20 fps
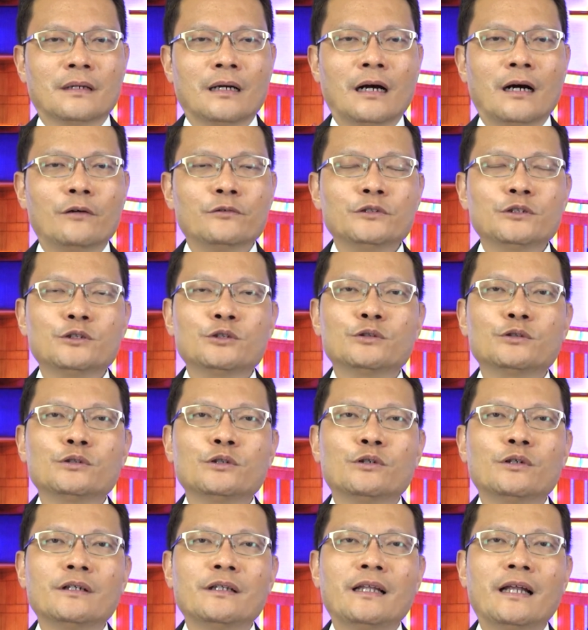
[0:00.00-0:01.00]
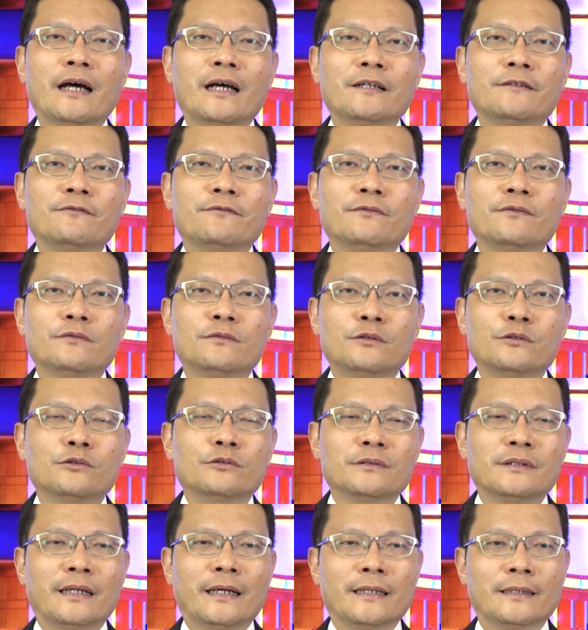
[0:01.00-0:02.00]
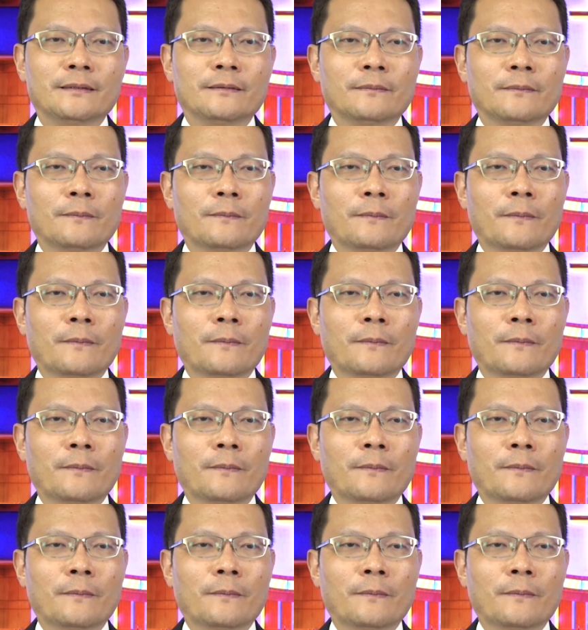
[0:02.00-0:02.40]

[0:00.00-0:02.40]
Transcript: how should your life look like?